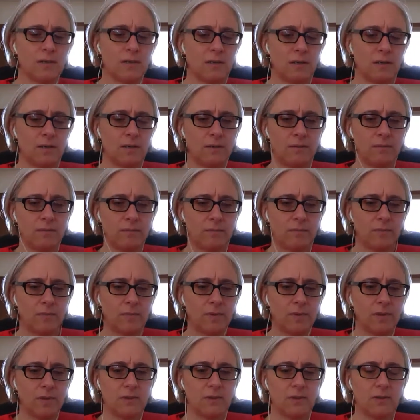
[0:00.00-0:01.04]

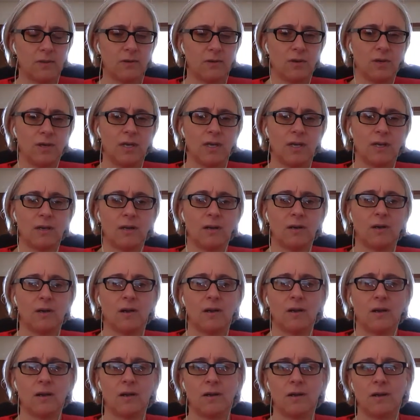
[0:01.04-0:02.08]
I think you can get it
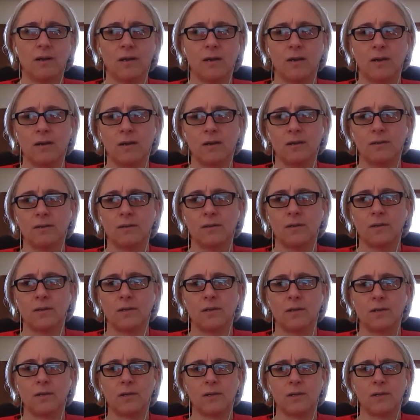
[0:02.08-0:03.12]
on
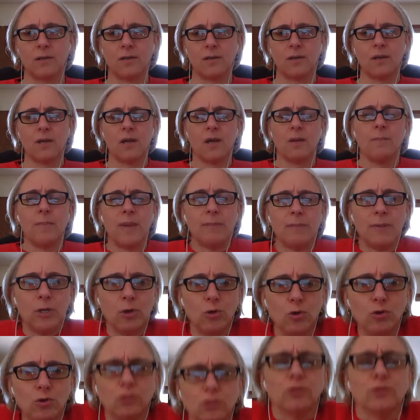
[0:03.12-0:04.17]
maybe
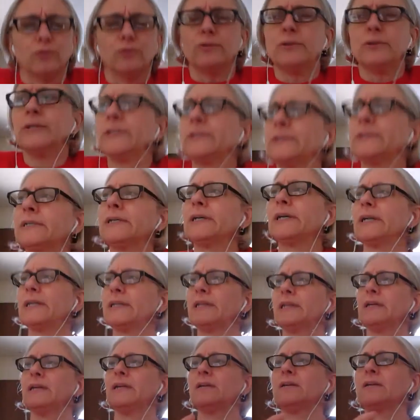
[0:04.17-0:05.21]
Hulu. I
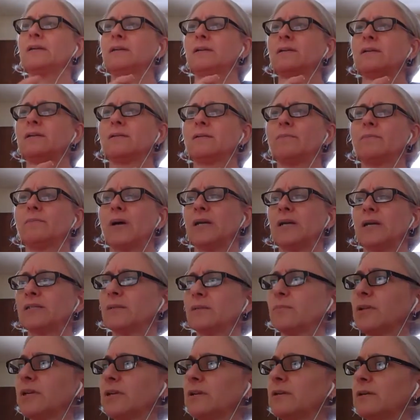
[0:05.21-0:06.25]
think
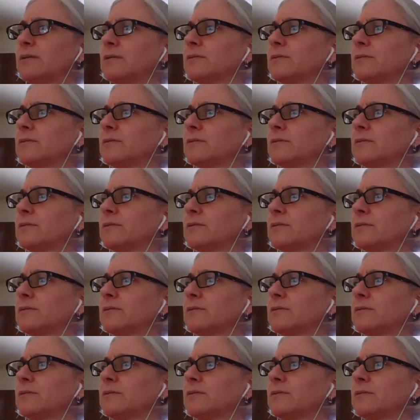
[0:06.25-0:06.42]
possibly.